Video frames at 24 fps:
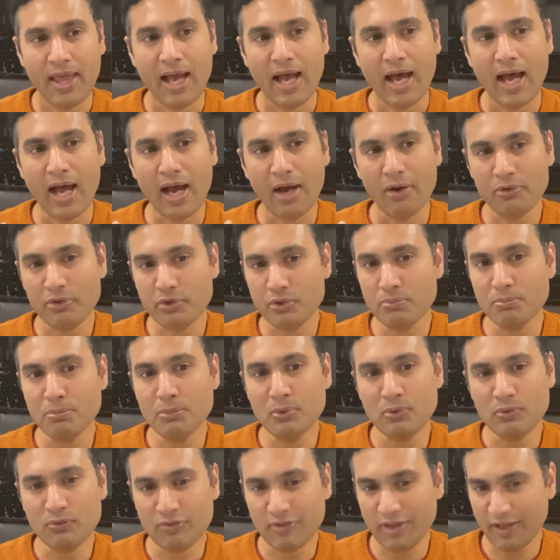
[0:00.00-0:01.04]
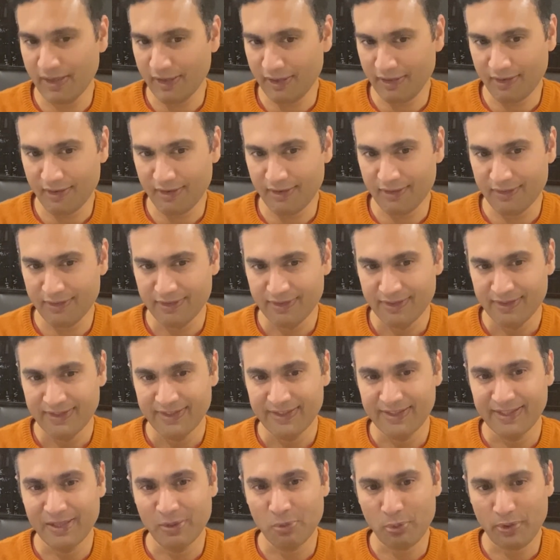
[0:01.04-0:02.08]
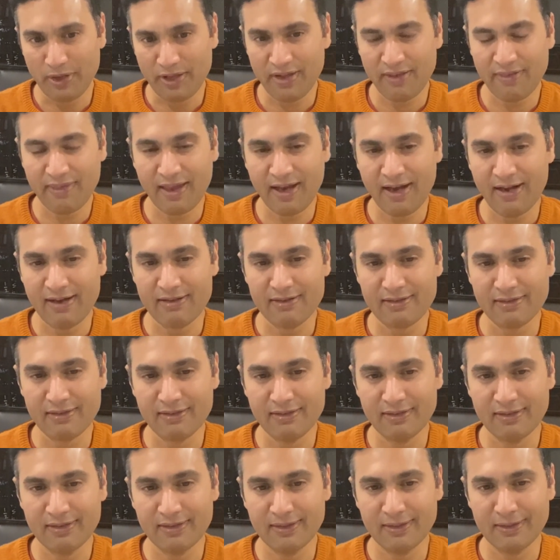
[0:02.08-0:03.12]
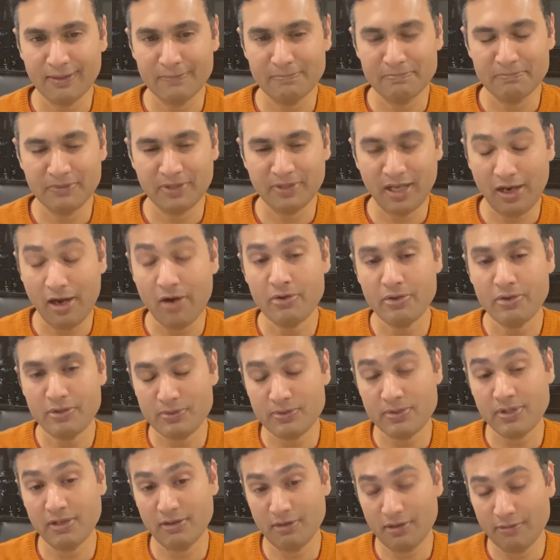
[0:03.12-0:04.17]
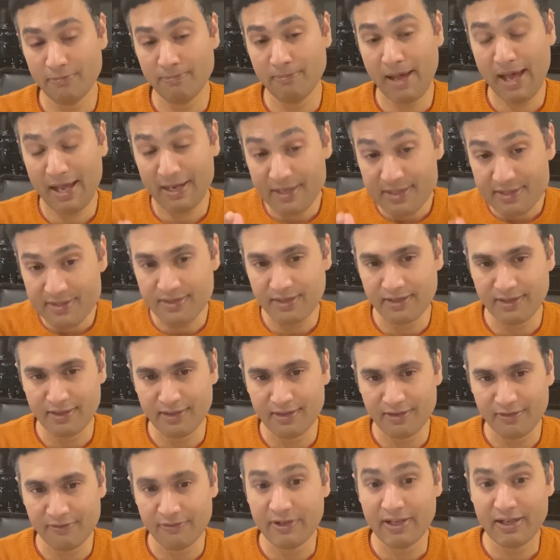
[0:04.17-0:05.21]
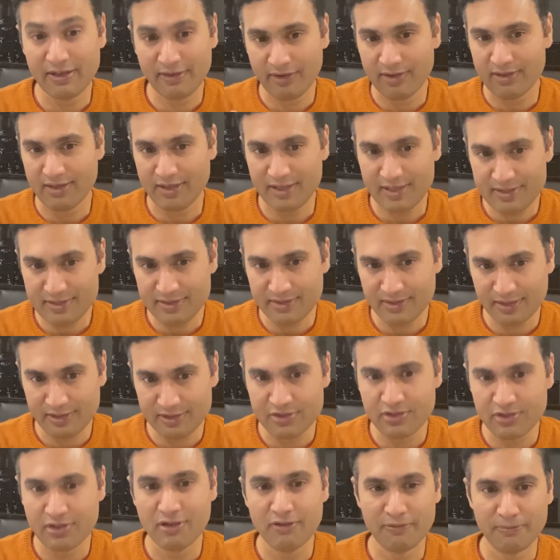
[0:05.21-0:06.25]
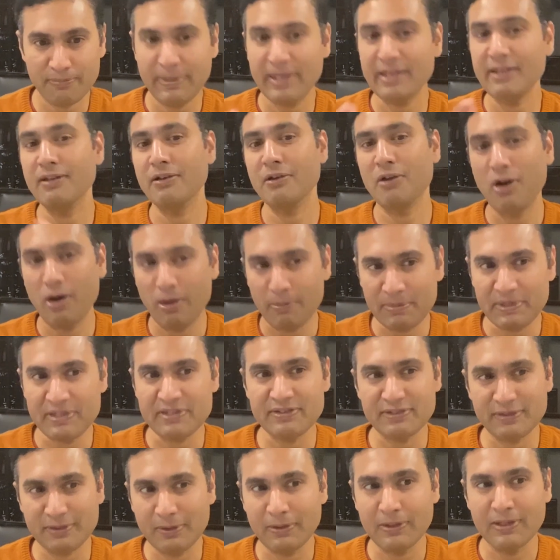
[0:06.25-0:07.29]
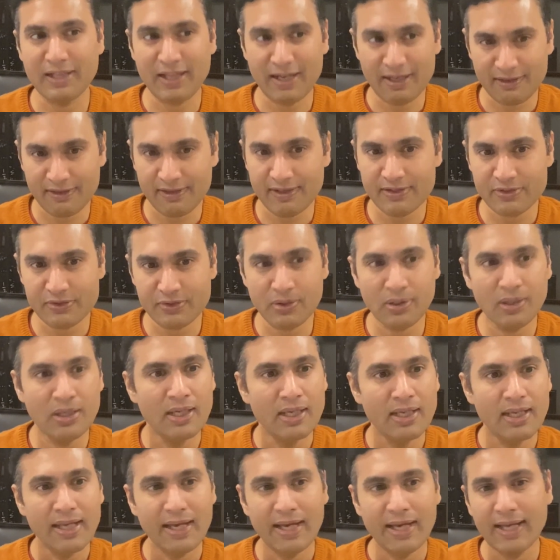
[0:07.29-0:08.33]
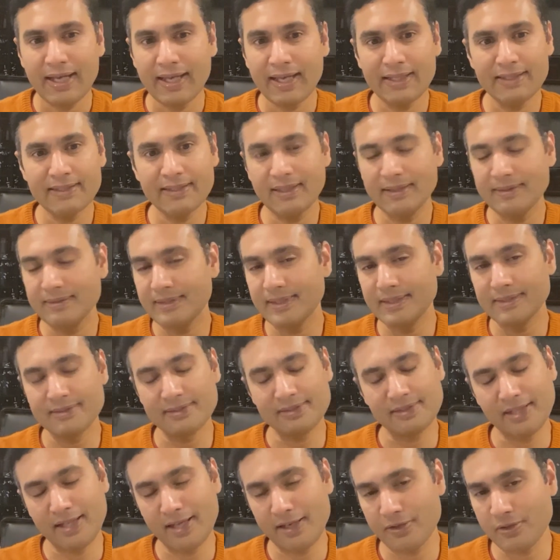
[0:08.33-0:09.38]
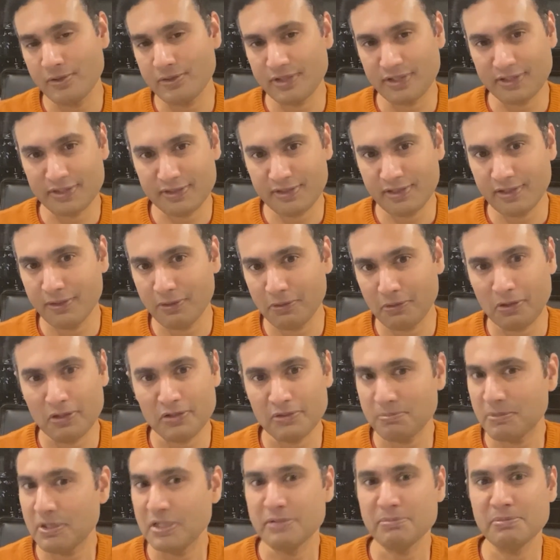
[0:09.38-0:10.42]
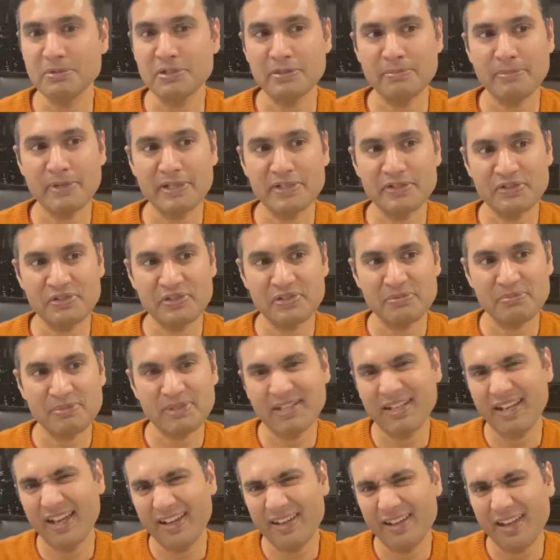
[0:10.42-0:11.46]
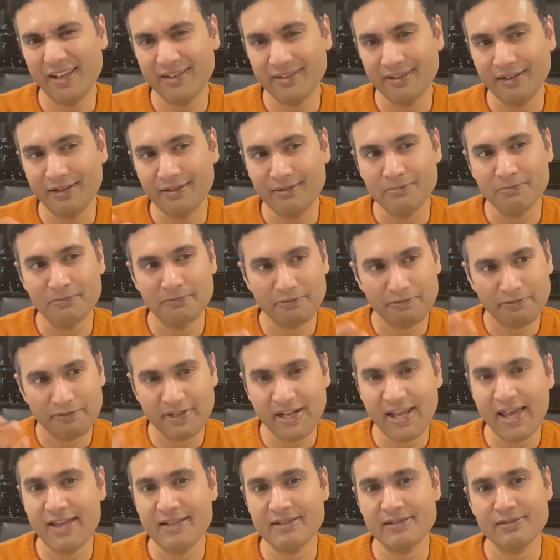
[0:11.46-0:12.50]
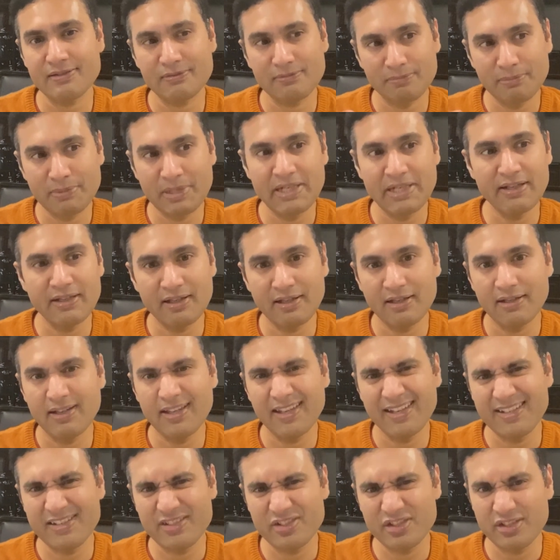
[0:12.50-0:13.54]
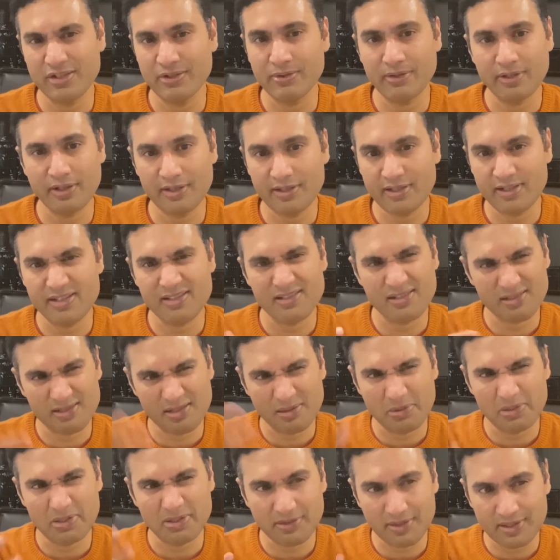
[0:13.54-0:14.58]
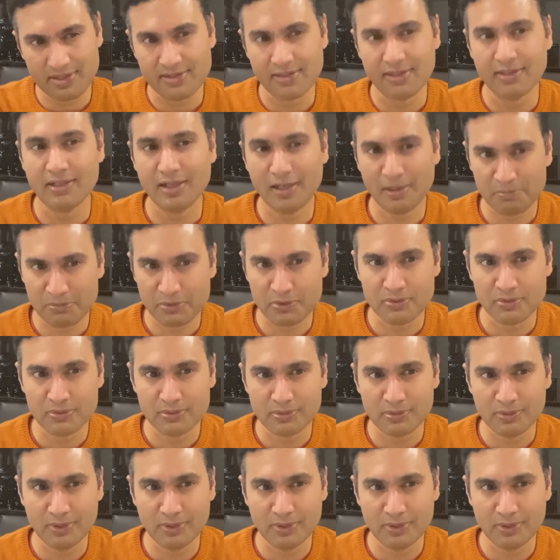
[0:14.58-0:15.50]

how do you move the data in a way that um, how do you sort of manage the data where it is instead of making copies and all that right so i, I think the scenarios extend across multiple dimensions but I, I, you know finance media energy utilities are some of the things that come to